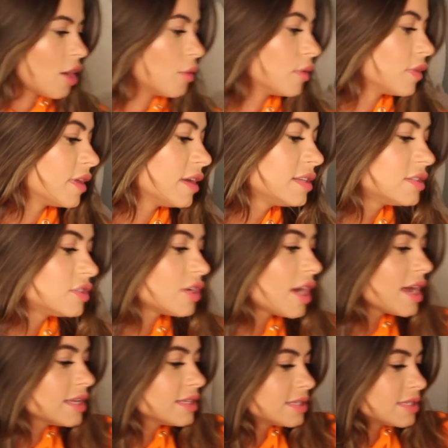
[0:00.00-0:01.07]
Oh, this
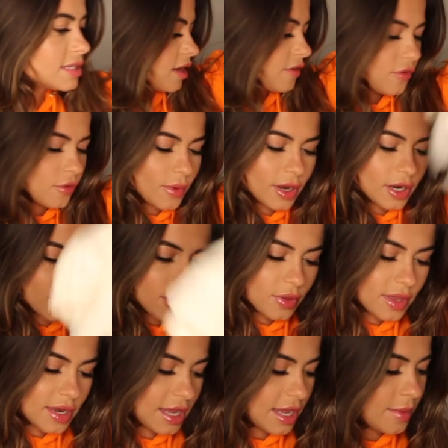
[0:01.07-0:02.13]
dress, if you want to know
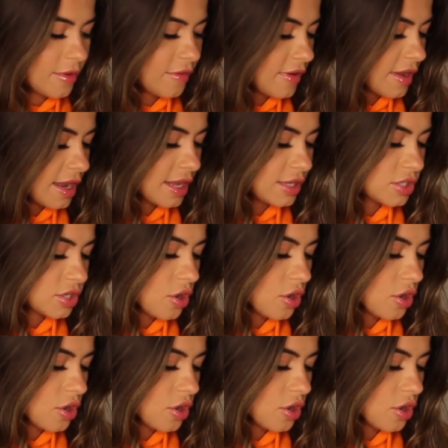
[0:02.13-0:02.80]
the name of it, it's